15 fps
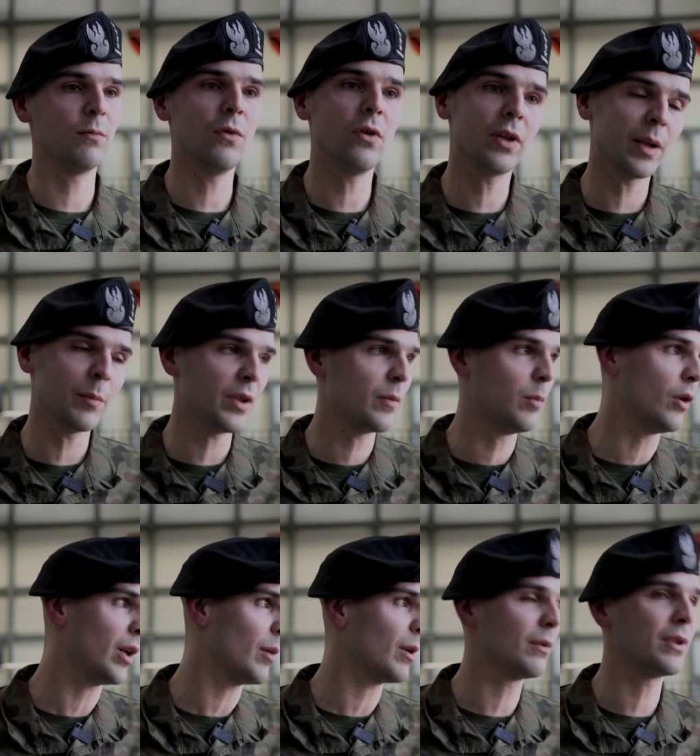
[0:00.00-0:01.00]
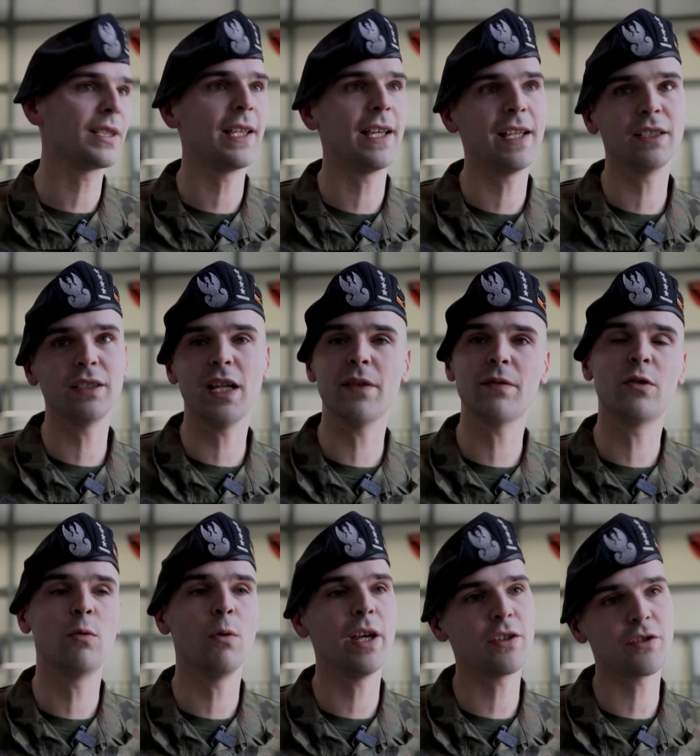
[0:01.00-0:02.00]
work a bit more around the tank. They have
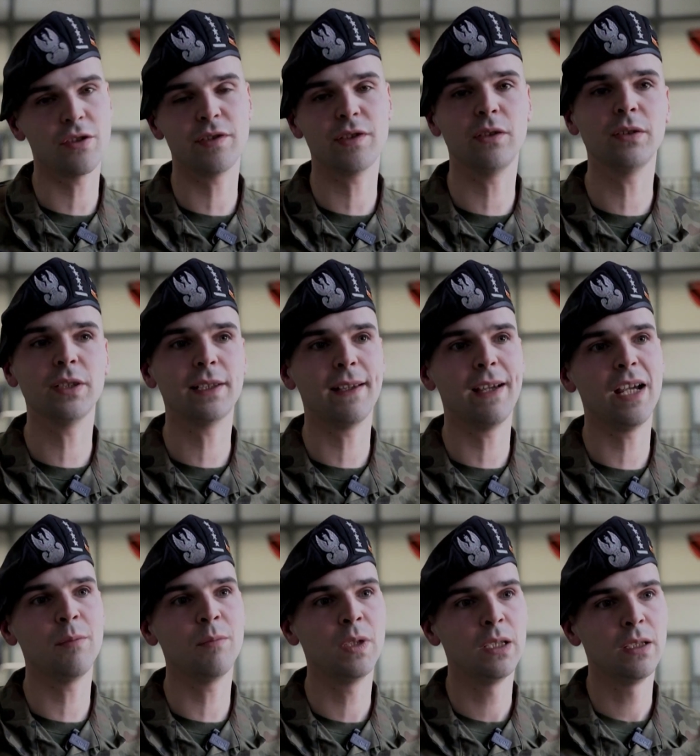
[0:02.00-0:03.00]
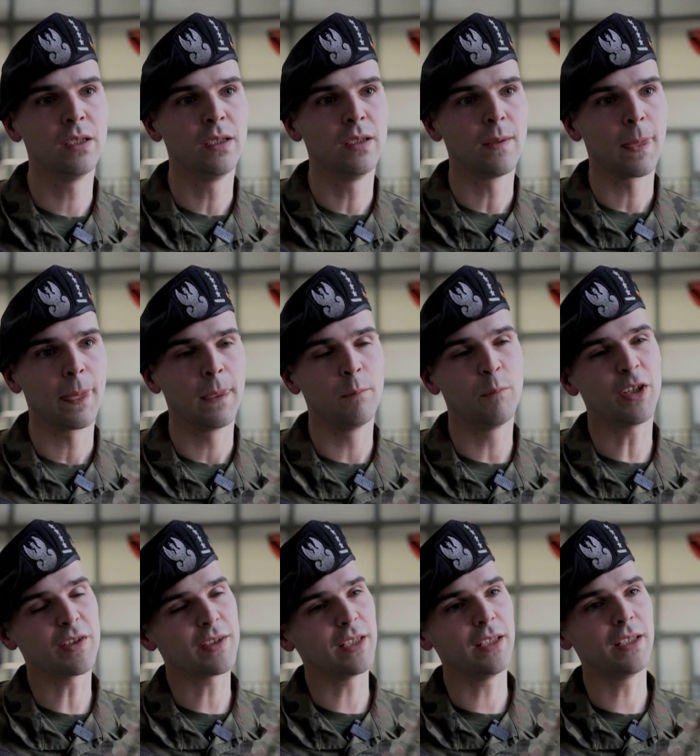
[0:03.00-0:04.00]
questions all the time
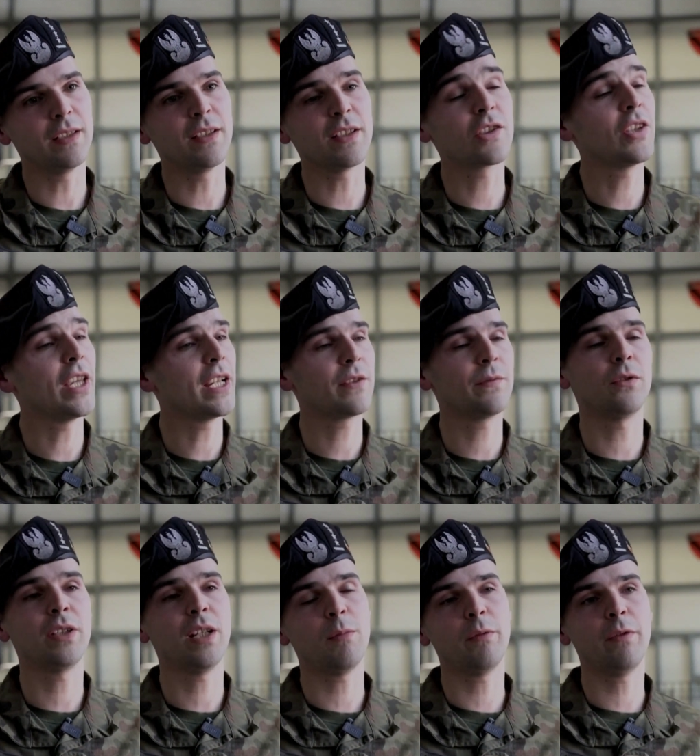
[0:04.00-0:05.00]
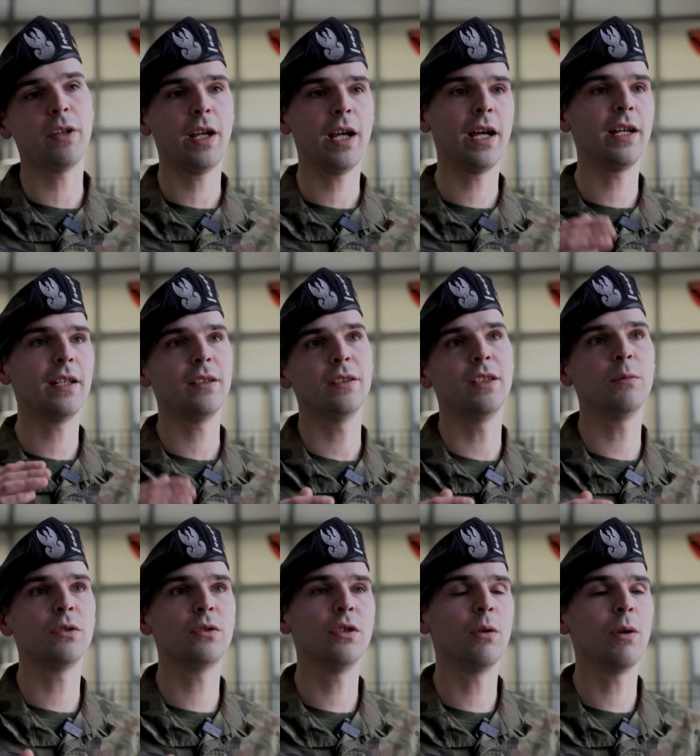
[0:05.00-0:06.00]
because the, the stakes for them are very high. They
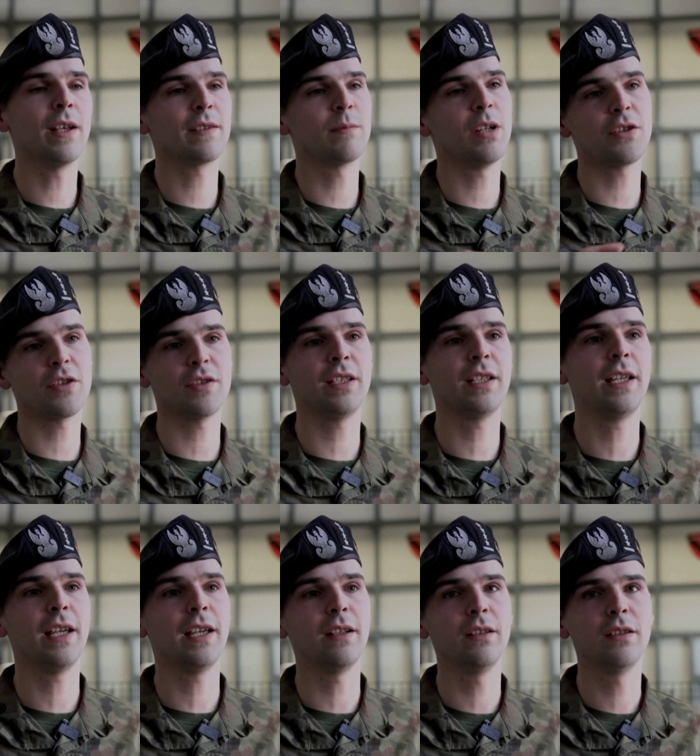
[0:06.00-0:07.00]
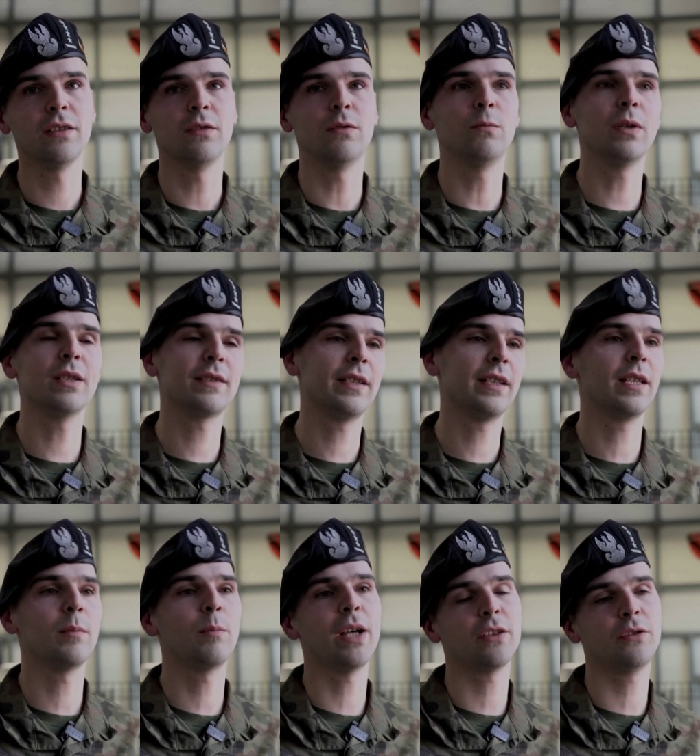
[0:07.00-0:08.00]
want to know as much as they can once they
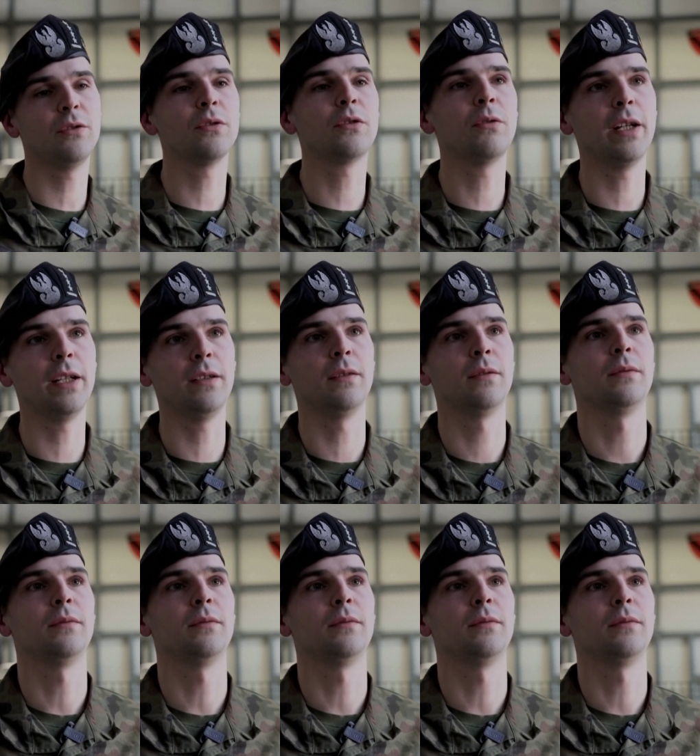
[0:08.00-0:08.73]
get back to Ukraine.